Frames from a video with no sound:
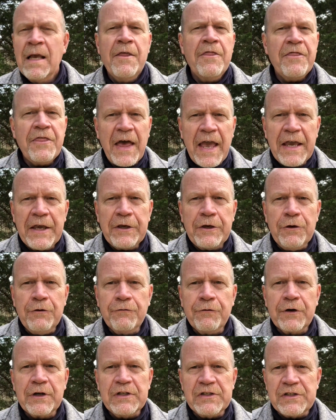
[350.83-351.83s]
Thank you
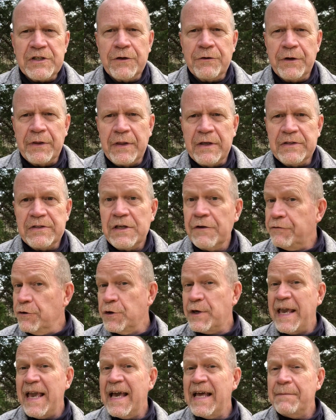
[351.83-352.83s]
for considering this. If you
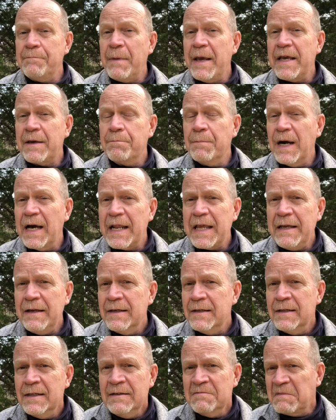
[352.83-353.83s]
can't make money,
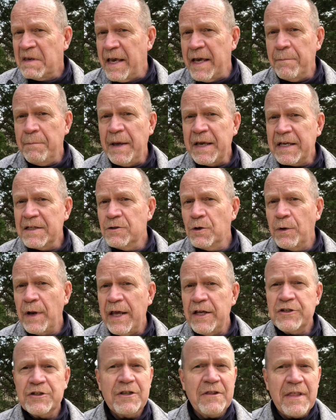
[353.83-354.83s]
can't make a
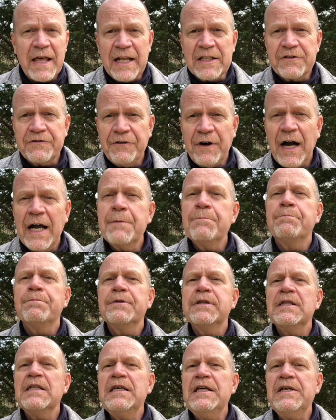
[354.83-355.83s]
donation, that's fine.
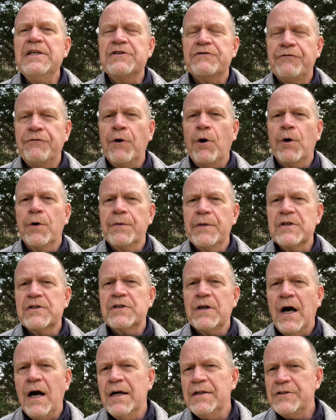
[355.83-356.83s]
Please forward this
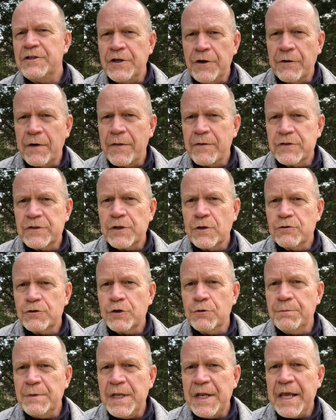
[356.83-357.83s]
on to your other social
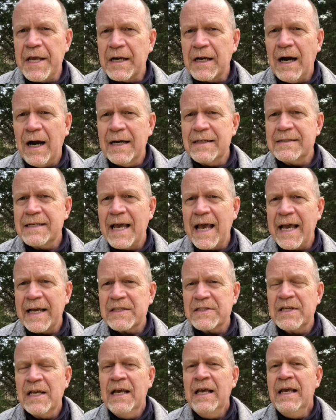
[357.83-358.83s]
media
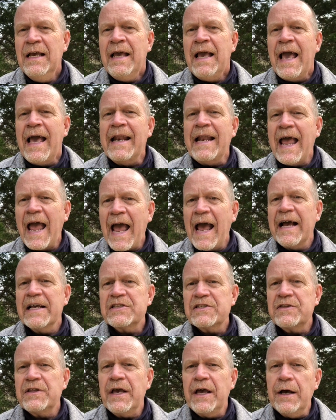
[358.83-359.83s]
contacts and
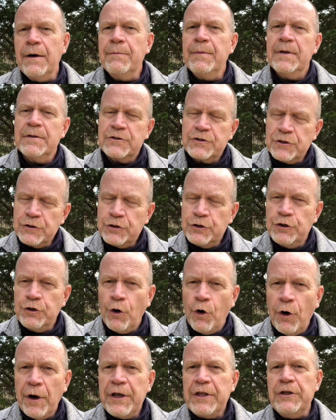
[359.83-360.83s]
ask them to
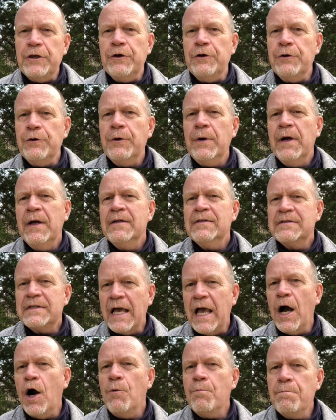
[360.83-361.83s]
join you to
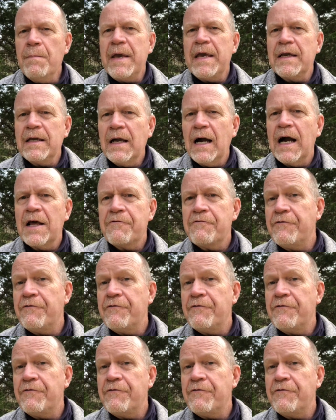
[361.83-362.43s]
help make God